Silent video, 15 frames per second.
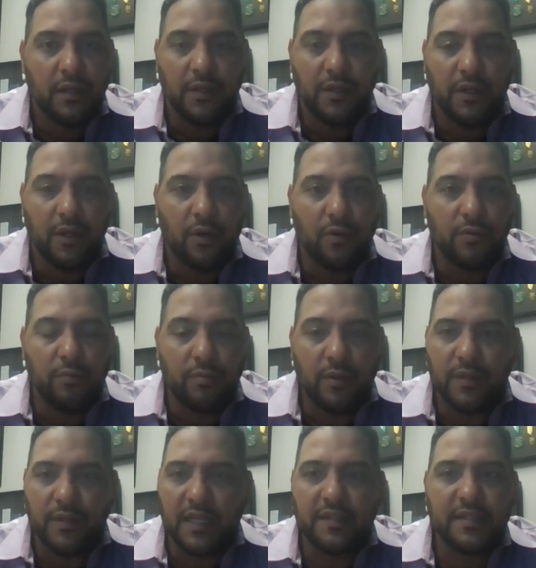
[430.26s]
You know,
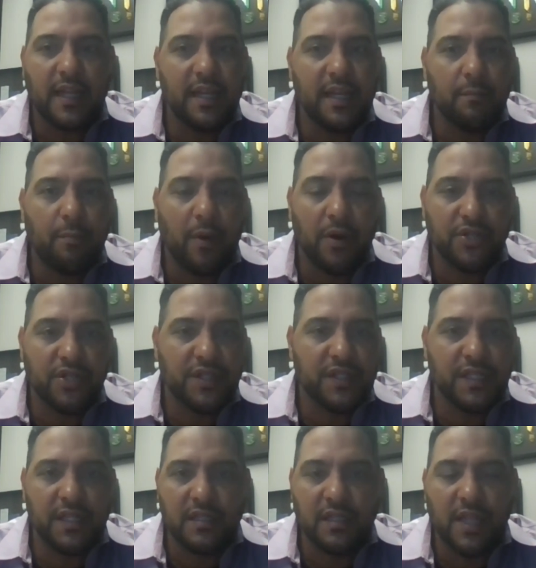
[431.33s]
extending
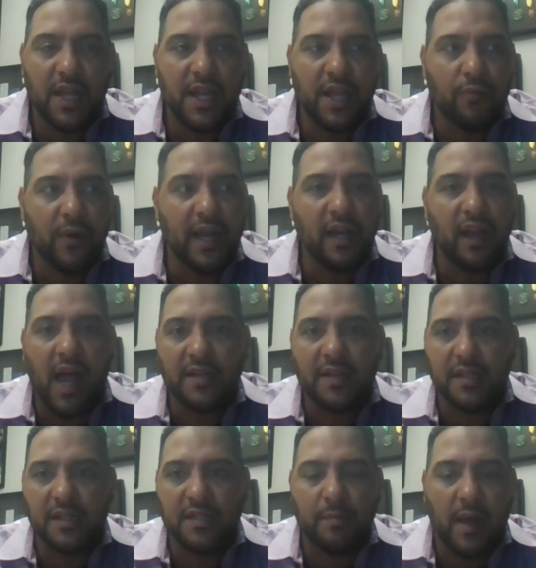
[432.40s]
purchases, letting rate locks
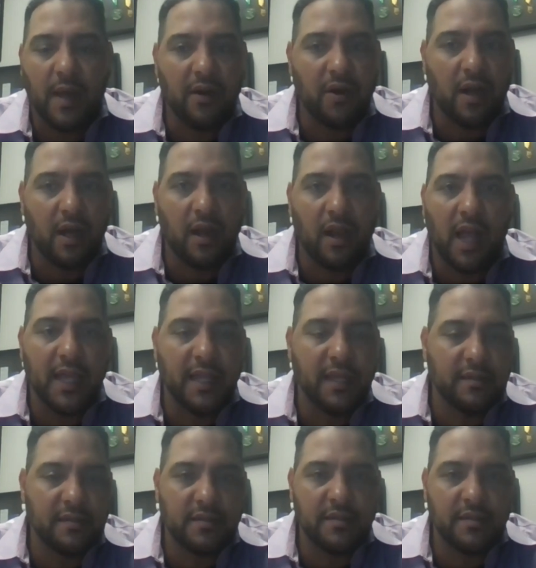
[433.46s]
expire on clients,